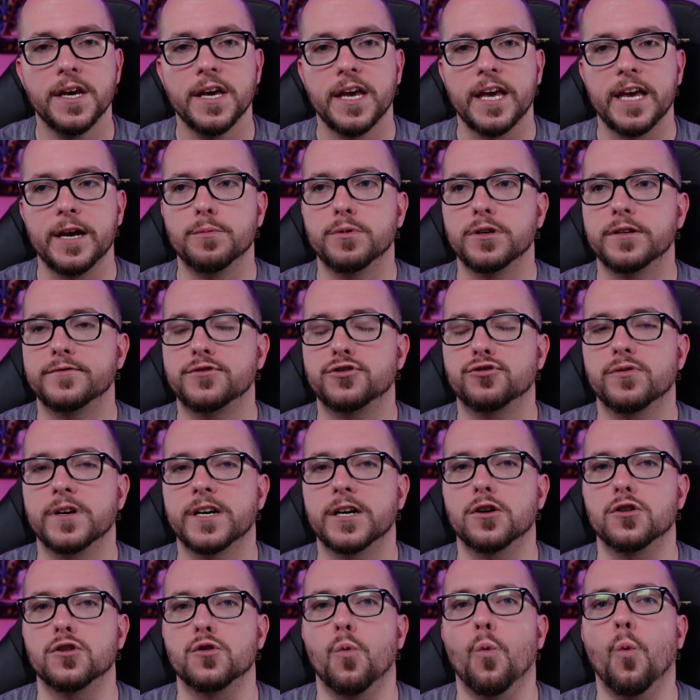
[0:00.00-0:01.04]
it would have
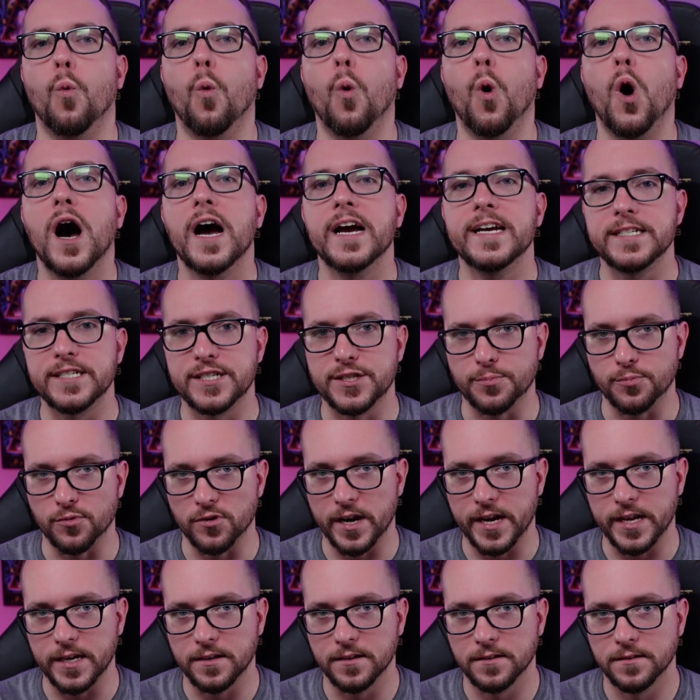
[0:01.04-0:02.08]
triggered
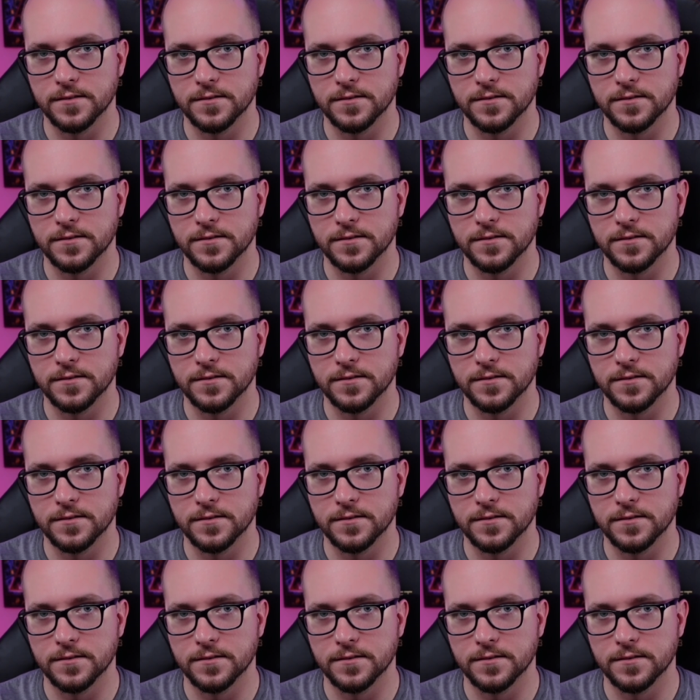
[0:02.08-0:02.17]
widespread